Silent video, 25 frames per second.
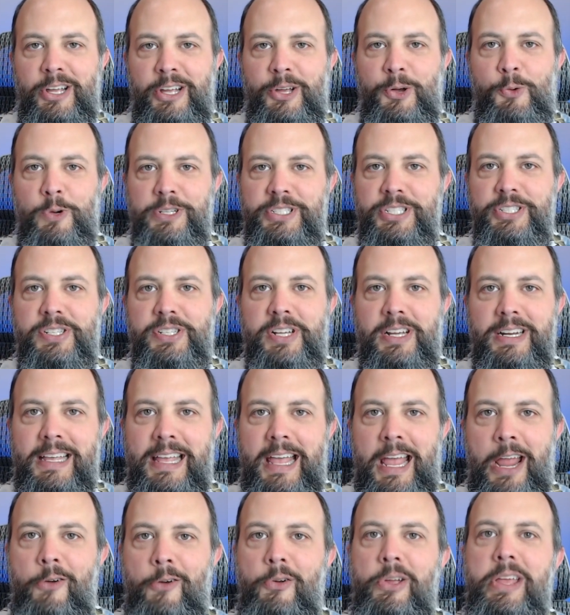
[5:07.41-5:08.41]
which is going to
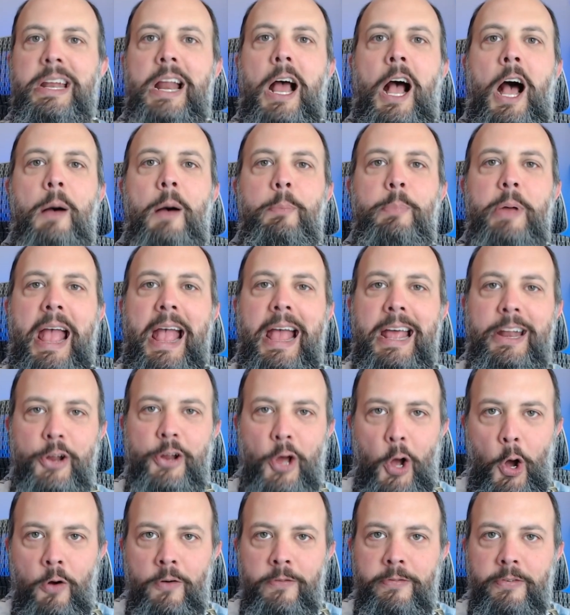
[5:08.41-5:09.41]
carry it up and
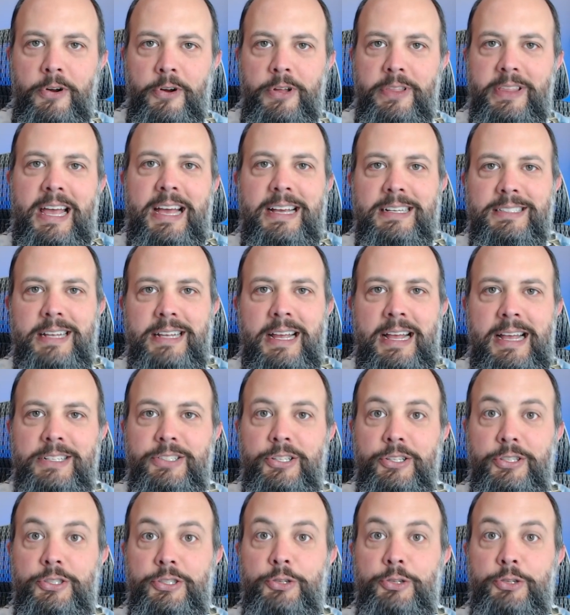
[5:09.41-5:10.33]
over the x-axis,